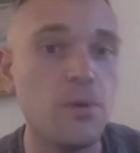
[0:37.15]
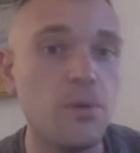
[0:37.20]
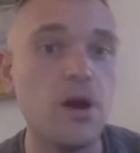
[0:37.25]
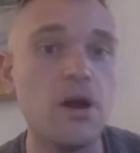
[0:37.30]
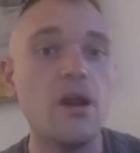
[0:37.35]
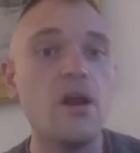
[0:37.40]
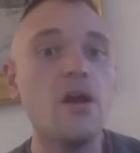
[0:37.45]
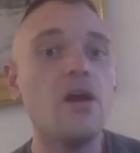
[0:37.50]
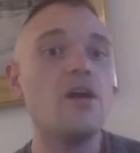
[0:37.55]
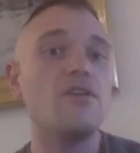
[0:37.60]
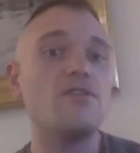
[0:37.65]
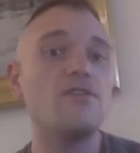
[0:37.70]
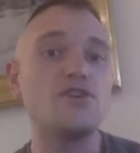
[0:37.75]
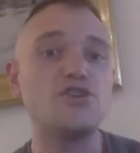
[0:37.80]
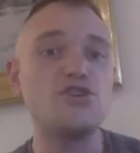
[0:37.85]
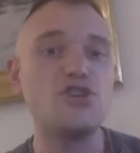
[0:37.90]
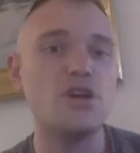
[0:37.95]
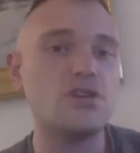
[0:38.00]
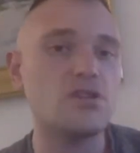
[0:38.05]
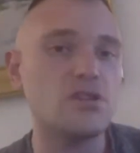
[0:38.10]
but the
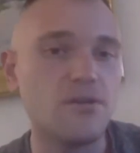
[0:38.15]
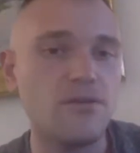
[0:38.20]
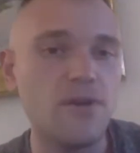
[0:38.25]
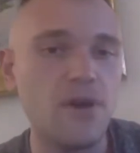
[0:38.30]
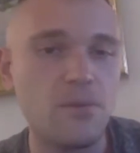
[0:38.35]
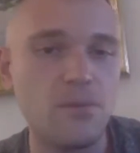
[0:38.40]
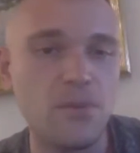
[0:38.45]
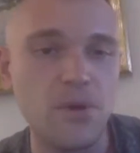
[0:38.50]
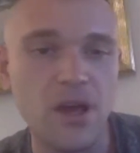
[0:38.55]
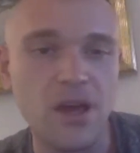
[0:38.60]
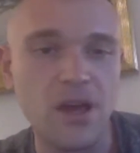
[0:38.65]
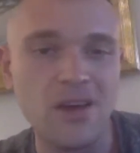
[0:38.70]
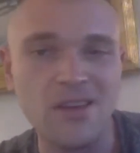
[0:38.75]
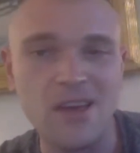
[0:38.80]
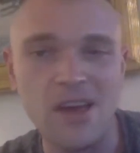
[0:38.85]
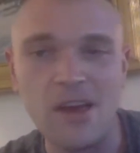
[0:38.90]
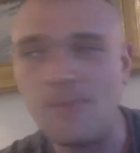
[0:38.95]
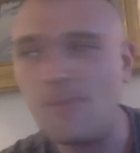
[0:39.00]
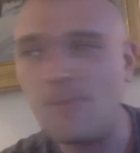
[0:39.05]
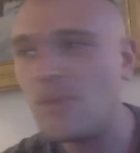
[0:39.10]
gist of it being
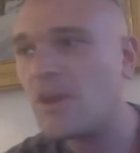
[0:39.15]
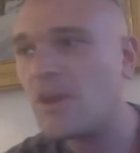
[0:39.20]
that